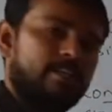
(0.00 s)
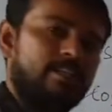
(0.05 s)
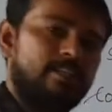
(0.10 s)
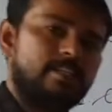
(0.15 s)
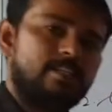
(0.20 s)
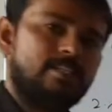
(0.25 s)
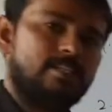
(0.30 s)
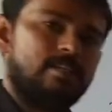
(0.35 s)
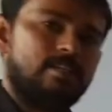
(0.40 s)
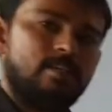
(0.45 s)

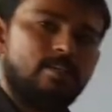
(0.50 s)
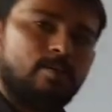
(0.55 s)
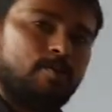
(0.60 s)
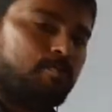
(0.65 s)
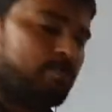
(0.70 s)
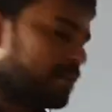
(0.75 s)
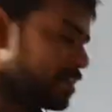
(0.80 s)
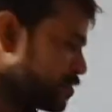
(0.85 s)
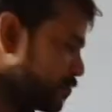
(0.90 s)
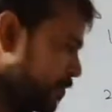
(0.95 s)
this.
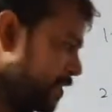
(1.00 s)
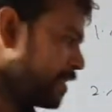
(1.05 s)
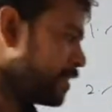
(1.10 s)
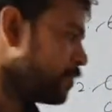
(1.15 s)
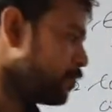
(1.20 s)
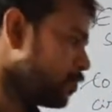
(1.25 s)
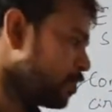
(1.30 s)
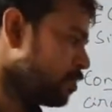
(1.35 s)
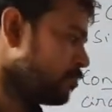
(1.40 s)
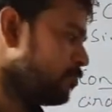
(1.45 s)
Please make a
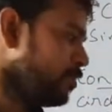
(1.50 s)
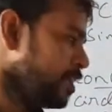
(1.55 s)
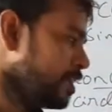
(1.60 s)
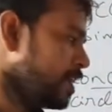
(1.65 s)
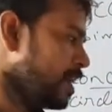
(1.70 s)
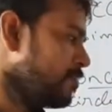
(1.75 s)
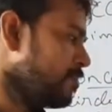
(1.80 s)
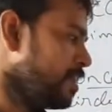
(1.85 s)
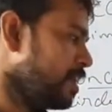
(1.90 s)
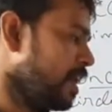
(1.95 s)
note of it.
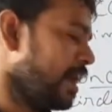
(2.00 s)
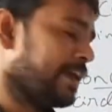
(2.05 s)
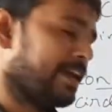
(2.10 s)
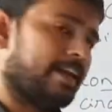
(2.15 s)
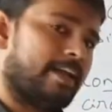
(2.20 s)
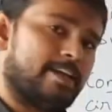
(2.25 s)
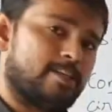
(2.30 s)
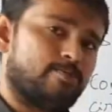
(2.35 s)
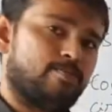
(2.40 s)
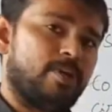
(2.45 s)
I
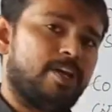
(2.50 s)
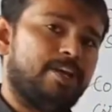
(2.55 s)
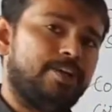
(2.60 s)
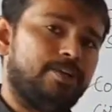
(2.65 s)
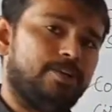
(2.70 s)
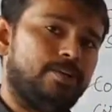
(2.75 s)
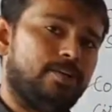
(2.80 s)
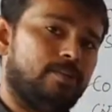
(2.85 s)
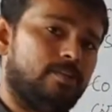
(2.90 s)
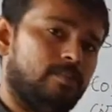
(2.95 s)
can
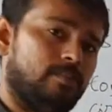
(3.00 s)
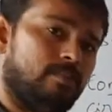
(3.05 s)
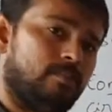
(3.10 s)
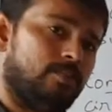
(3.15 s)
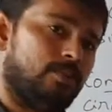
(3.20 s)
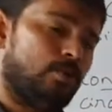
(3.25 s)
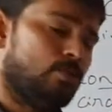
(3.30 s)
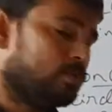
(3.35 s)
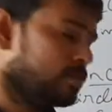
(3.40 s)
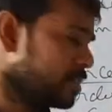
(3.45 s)
explain
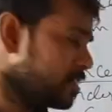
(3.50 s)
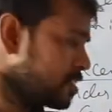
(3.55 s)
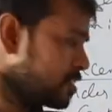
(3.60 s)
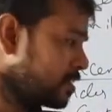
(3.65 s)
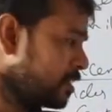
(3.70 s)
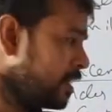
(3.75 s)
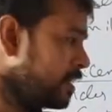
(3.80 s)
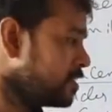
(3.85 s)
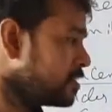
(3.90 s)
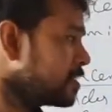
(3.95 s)
you these
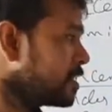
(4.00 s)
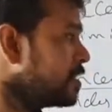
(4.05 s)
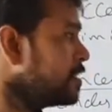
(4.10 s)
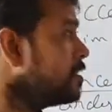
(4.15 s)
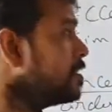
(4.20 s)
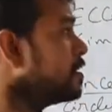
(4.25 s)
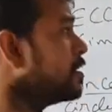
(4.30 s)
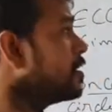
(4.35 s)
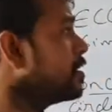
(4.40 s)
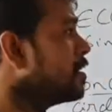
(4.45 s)
things
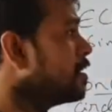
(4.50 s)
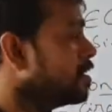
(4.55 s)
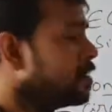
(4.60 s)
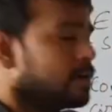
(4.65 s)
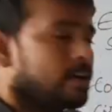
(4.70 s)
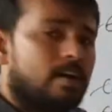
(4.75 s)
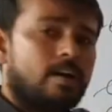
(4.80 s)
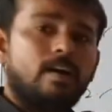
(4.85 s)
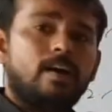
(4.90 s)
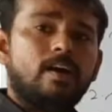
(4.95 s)
in
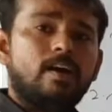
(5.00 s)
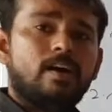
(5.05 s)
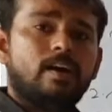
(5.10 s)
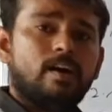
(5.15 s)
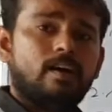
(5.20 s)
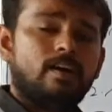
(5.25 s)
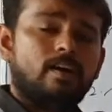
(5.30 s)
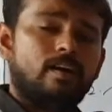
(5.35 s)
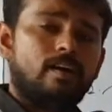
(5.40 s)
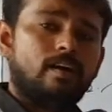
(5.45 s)

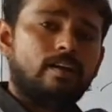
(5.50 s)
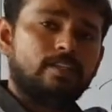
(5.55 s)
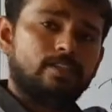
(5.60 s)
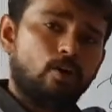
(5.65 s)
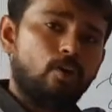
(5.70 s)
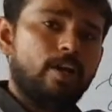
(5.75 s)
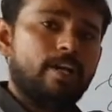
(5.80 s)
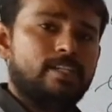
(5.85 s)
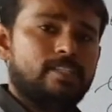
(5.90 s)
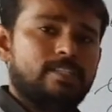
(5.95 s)

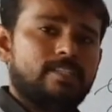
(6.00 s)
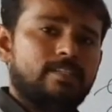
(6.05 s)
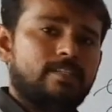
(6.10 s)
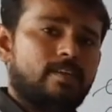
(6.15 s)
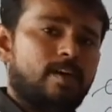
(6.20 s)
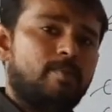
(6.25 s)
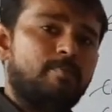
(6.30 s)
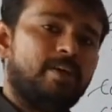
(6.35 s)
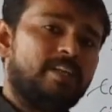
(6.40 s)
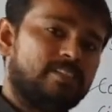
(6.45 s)
rollets.
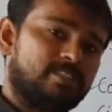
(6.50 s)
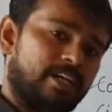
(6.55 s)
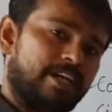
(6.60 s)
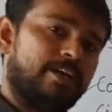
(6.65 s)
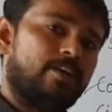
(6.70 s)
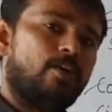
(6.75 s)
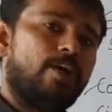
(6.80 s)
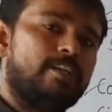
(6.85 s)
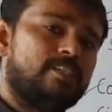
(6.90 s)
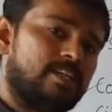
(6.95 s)
I mean
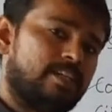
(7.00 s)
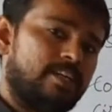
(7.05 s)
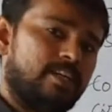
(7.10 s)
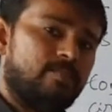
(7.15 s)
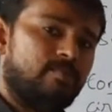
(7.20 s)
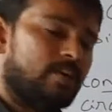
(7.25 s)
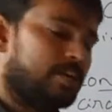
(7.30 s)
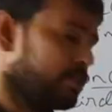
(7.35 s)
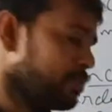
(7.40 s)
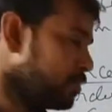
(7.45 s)
cycloids and
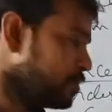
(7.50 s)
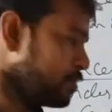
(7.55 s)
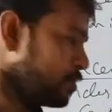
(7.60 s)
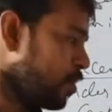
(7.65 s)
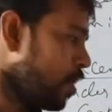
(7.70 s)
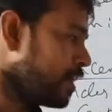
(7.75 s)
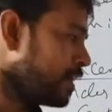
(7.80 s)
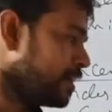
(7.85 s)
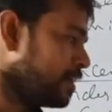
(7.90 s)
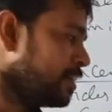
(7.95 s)
involutes,
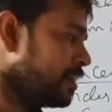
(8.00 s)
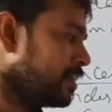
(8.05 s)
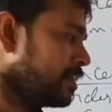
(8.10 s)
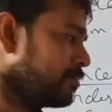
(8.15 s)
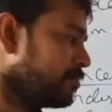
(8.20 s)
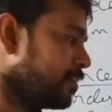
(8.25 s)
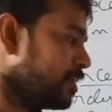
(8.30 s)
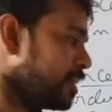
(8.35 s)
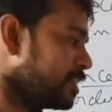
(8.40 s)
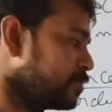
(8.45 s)
not here.
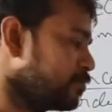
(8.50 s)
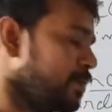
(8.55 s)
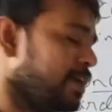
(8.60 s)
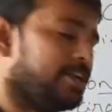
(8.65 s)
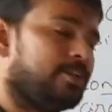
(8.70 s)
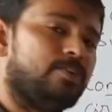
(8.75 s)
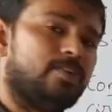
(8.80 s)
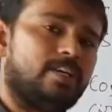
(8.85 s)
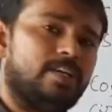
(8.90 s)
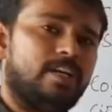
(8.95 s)
If I
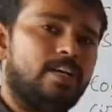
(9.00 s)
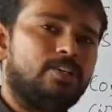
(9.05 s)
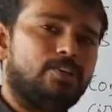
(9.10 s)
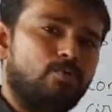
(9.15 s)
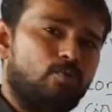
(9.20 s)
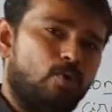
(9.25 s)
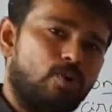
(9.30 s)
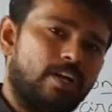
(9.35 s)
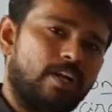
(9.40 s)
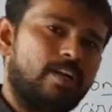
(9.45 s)
explain you here, you
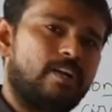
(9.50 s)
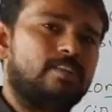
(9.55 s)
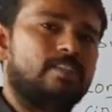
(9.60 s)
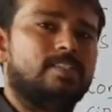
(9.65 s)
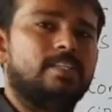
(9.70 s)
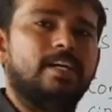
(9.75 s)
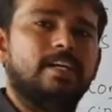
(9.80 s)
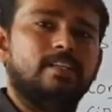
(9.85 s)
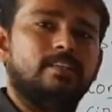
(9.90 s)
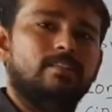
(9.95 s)
won't
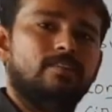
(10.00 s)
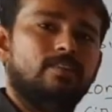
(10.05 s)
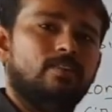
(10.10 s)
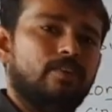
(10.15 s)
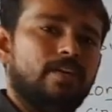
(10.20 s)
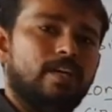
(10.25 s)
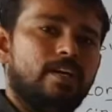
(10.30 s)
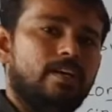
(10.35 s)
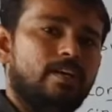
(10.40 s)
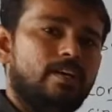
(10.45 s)
understand.
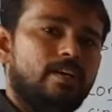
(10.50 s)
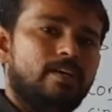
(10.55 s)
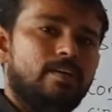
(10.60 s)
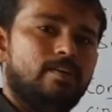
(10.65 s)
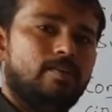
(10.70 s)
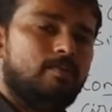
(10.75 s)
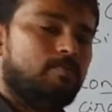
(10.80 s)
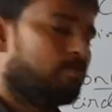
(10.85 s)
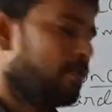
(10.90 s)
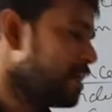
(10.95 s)
Okay,
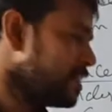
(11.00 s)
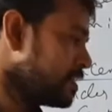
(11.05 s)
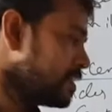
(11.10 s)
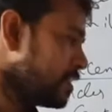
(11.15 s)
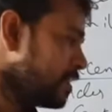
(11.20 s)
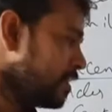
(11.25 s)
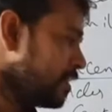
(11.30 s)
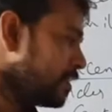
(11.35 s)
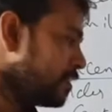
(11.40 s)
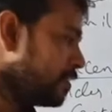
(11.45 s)
but
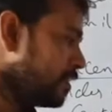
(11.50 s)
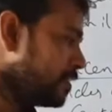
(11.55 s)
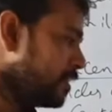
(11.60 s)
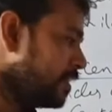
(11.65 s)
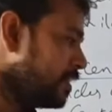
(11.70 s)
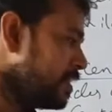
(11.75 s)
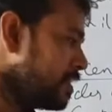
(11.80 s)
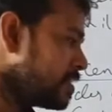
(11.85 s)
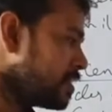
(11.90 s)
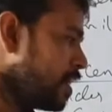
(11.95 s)
the
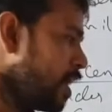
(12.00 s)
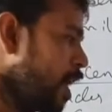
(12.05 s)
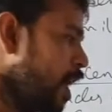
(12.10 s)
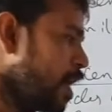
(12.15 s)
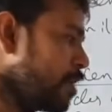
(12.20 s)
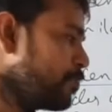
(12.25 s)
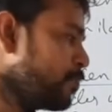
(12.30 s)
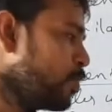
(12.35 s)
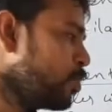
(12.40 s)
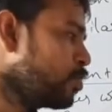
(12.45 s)
thing is,
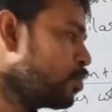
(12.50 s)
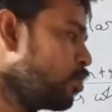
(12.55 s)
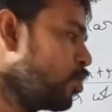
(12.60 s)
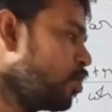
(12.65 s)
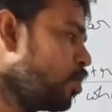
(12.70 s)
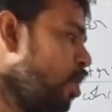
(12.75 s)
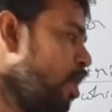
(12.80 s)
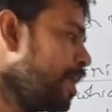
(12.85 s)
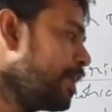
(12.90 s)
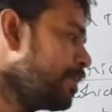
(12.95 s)

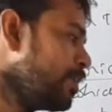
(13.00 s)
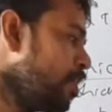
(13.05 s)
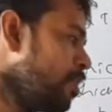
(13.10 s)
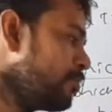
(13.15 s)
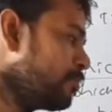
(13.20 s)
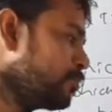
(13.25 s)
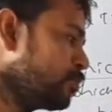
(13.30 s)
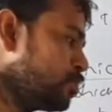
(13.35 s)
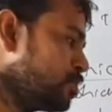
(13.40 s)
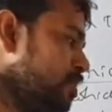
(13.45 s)
hypotrochoid
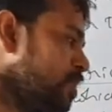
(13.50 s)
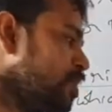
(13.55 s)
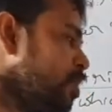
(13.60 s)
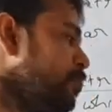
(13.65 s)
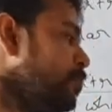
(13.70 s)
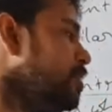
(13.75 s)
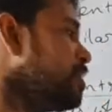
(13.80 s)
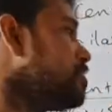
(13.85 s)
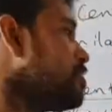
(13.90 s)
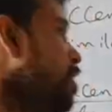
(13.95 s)
of 2C couple is